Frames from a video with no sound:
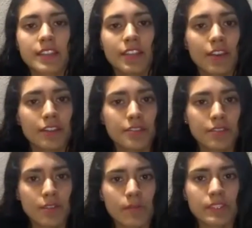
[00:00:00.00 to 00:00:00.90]
The other
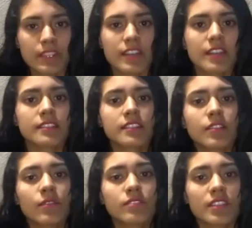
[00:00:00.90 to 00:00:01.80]
group is
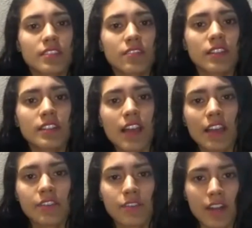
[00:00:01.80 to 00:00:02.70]
unsaturated
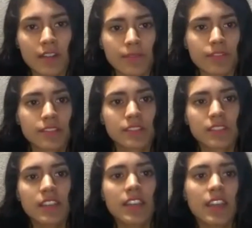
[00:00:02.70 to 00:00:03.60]
hydrocarbons.
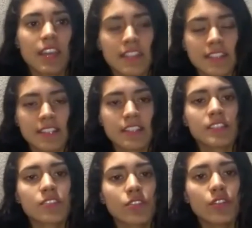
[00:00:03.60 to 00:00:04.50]
In
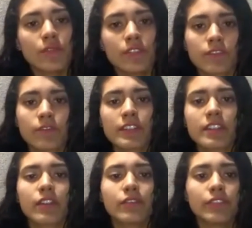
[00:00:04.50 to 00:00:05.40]
this group we
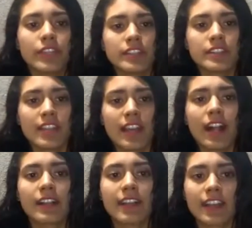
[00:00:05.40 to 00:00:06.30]
can find the
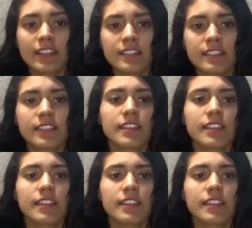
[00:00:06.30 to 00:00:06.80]
alkynes